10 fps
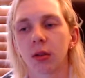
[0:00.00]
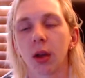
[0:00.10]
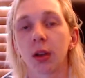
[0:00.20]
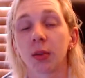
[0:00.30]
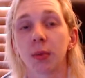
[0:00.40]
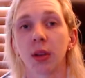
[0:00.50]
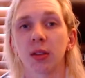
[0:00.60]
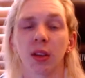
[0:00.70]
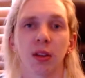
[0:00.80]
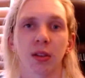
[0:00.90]
I expect
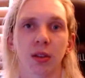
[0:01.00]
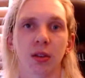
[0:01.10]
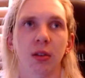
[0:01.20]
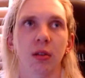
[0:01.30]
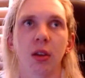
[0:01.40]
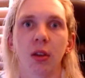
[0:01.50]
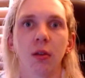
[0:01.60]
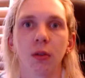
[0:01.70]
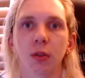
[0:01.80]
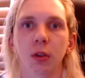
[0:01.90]
that in such a
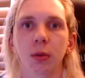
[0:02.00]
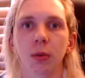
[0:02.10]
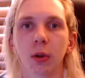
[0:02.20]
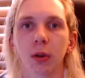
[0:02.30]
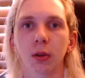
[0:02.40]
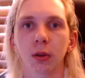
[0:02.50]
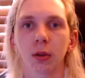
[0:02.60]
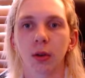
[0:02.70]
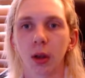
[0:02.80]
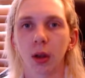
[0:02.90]
huge open world
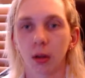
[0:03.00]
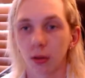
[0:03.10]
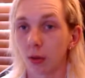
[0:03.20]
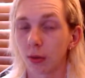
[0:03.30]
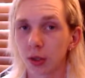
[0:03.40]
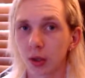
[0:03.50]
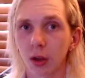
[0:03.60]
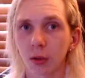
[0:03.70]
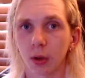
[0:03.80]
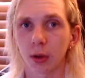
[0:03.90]
on this
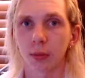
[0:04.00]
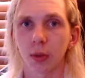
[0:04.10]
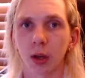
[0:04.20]
hardware.